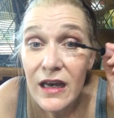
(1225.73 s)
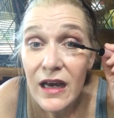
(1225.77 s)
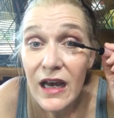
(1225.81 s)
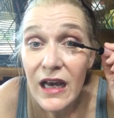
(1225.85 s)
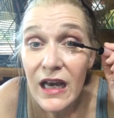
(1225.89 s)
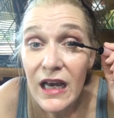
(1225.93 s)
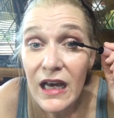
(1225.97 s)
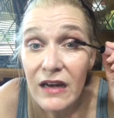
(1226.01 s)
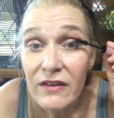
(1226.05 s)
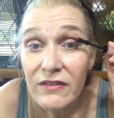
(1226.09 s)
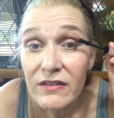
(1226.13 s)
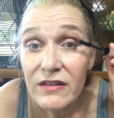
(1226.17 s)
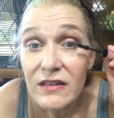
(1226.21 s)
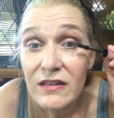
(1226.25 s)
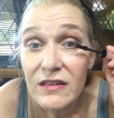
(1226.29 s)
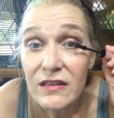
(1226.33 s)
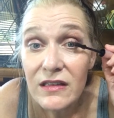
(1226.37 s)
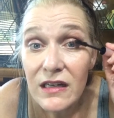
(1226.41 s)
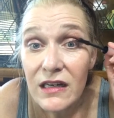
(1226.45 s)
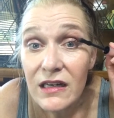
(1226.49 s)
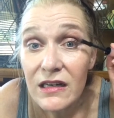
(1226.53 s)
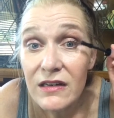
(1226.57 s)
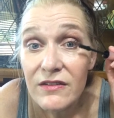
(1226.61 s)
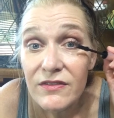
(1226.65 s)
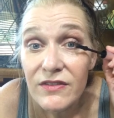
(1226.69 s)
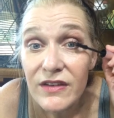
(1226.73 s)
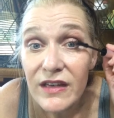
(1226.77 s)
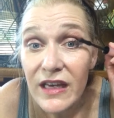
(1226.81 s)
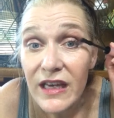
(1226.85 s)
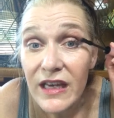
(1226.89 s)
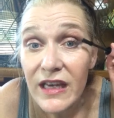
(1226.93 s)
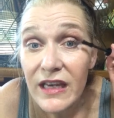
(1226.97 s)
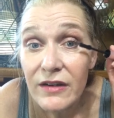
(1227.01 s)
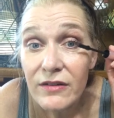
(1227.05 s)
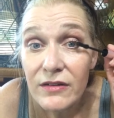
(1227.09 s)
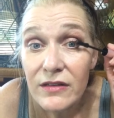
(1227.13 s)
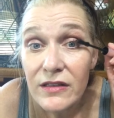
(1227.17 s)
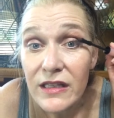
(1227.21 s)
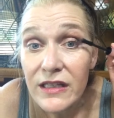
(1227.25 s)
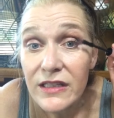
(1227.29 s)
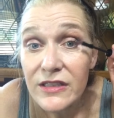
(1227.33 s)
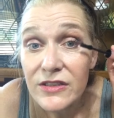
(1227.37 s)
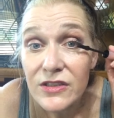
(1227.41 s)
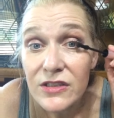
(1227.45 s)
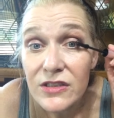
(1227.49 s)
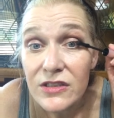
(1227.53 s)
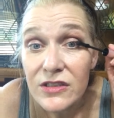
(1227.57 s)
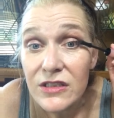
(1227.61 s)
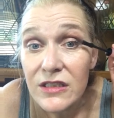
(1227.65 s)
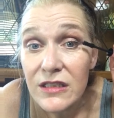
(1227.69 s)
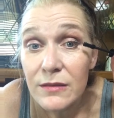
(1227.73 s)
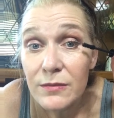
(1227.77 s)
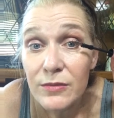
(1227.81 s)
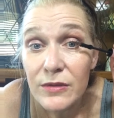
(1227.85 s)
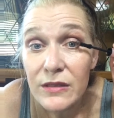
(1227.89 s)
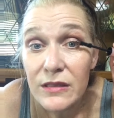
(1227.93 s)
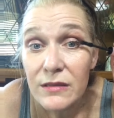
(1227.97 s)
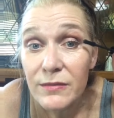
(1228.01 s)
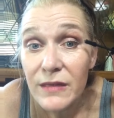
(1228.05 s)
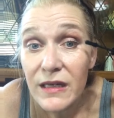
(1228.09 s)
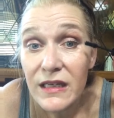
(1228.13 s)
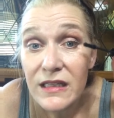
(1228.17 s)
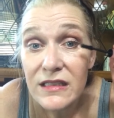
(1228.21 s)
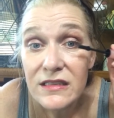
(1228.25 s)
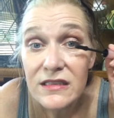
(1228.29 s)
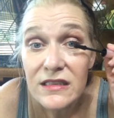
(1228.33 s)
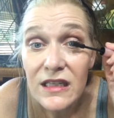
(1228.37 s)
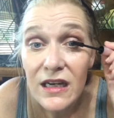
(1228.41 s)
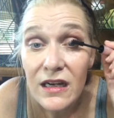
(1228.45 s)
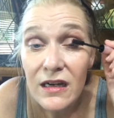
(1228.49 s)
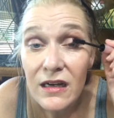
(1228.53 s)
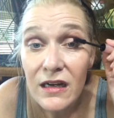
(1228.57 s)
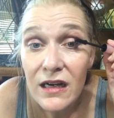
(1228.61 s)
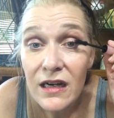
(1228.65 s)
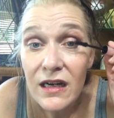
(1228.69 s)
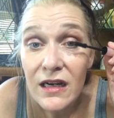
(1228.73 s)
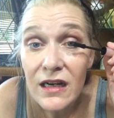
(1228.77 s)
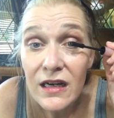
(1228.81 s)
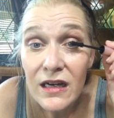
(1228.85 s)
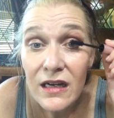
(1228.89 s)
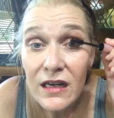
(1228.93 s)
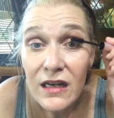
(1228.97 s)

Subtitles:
I have a love-hate relationship with mascara.